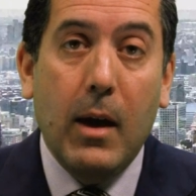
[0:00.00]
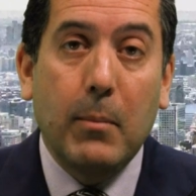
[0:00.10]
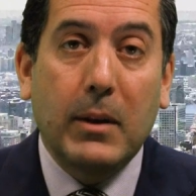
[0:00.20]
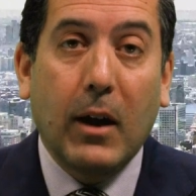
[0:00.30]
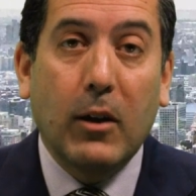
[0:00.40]

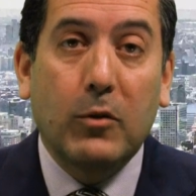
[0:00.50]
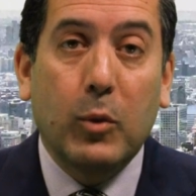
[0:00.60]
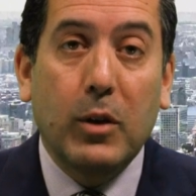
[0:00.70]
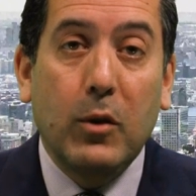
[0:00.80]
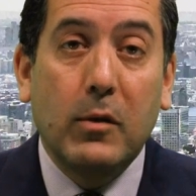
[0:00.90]
McDonald's
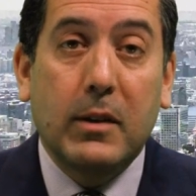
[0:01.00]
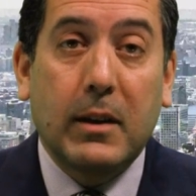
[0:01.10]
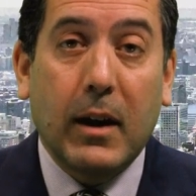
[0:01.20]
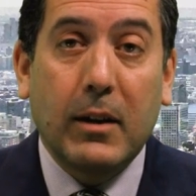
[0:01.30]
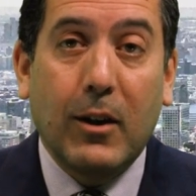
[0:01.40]
will use the
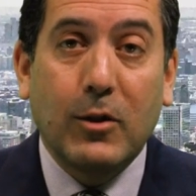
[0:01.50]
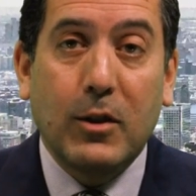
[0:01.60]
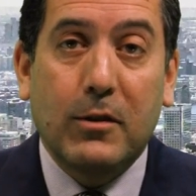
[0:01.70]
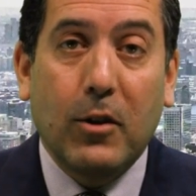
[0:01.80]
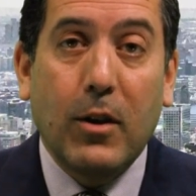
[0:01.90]

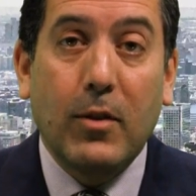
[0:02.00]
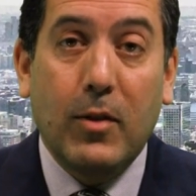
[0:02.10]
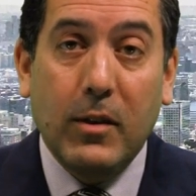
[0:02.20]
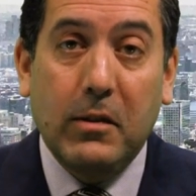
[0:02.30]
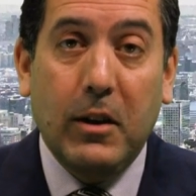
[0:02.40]
technology starting
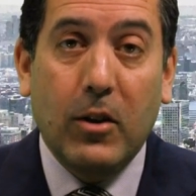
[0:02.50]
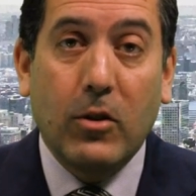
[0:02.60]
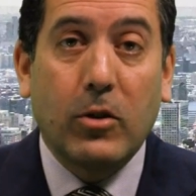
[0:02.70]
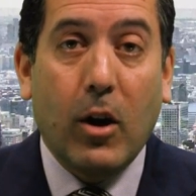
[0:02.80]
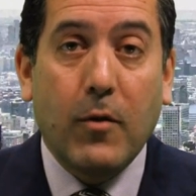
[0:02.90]
this year
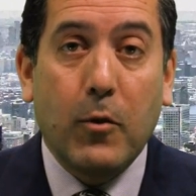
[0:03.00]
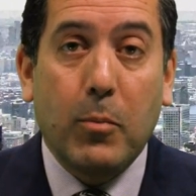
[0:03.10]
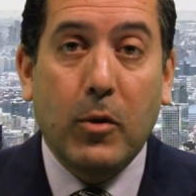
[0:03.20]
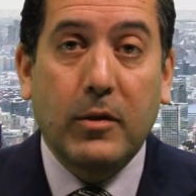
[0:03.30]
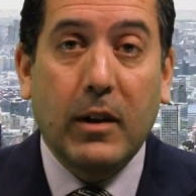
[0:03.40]
to offer
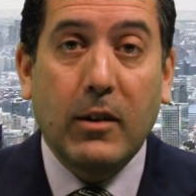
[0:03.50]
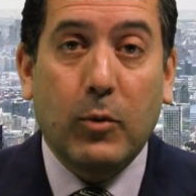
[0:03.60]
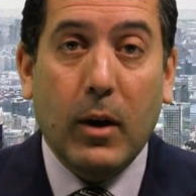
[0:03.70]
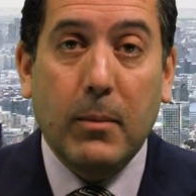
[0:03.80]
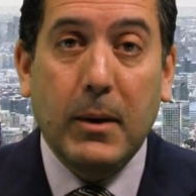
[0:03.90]
personalized
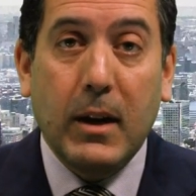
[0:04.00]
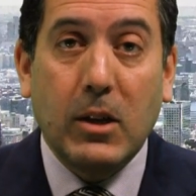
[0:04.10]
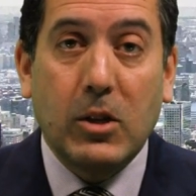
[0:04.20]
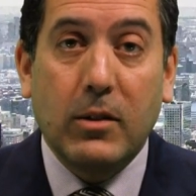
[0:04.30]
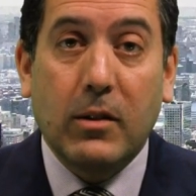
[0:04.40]

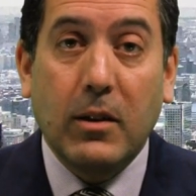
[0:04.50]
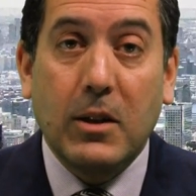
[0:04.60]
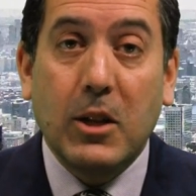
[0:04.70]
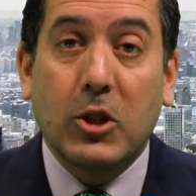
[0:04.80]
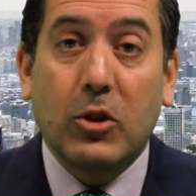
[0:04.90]
recommendations on
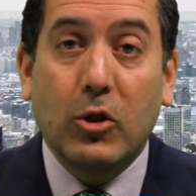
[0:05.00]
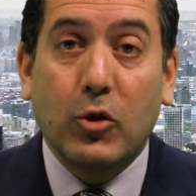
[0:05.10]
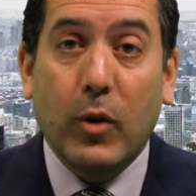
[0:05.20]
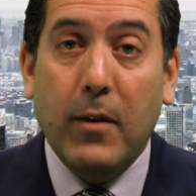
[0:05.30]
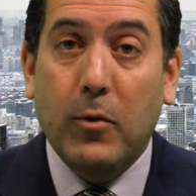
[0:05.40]
digital
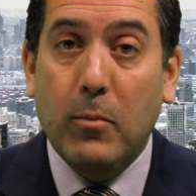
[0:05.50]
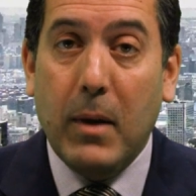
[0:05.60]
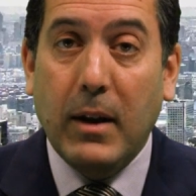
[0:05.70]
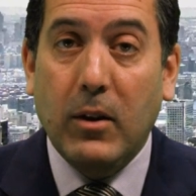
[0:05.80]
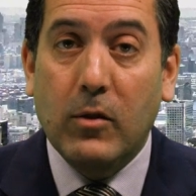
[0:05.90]
drive-thru
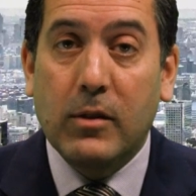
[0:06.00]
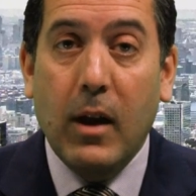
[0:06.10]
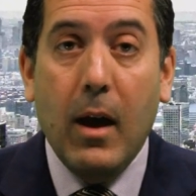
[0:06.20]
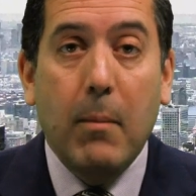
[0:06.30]
menus